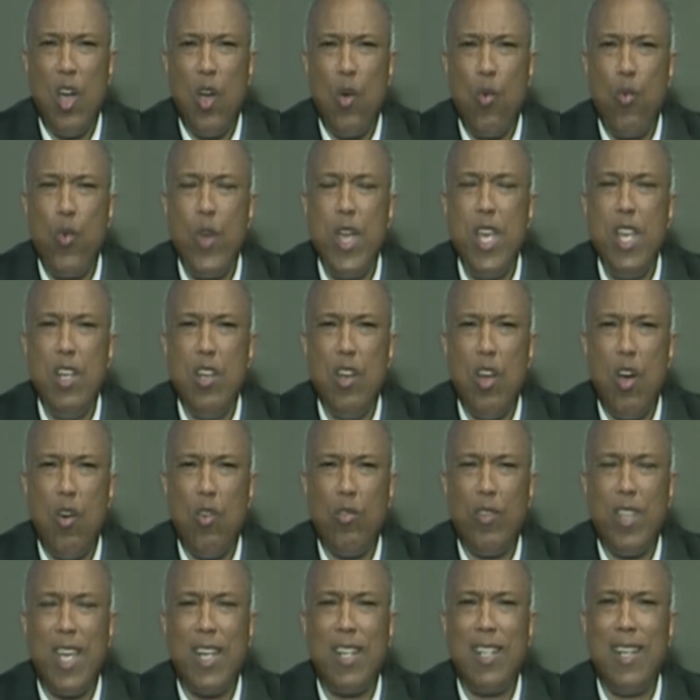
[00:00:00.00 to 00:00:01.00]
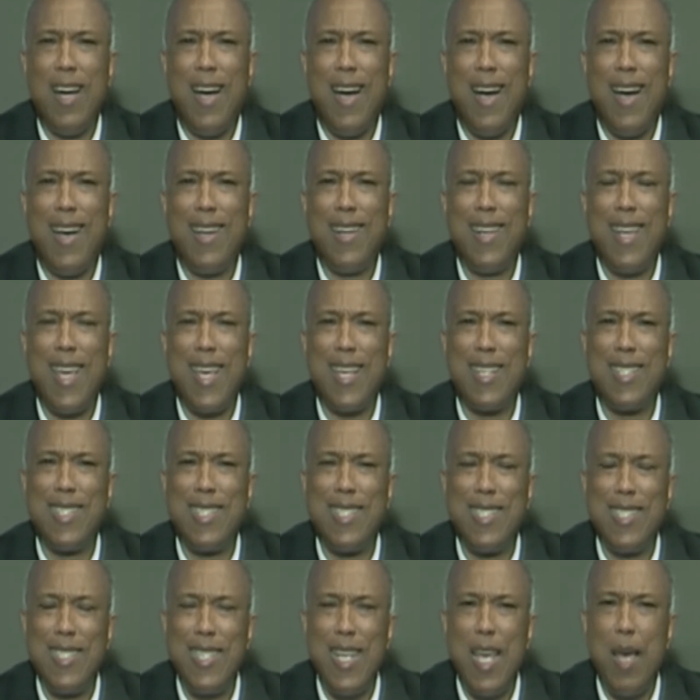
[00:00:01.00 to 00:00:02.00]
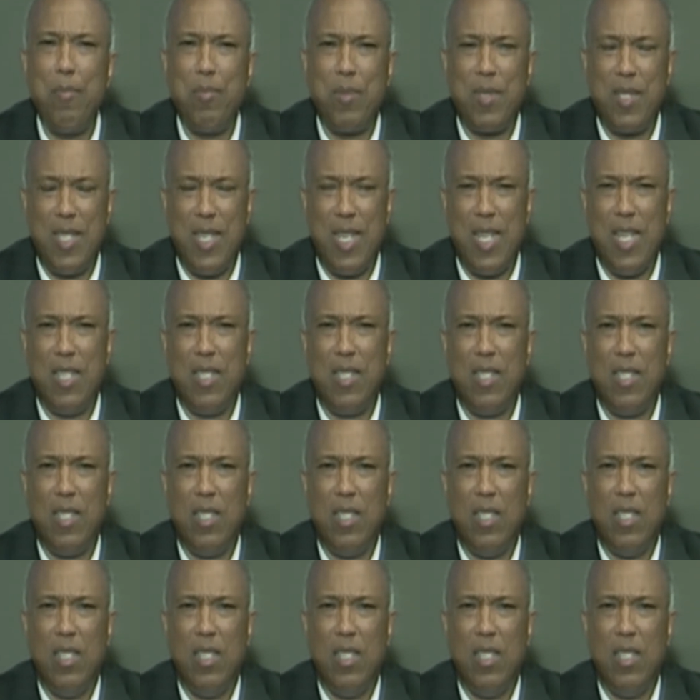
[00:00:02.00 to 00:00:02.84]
We know that God accepted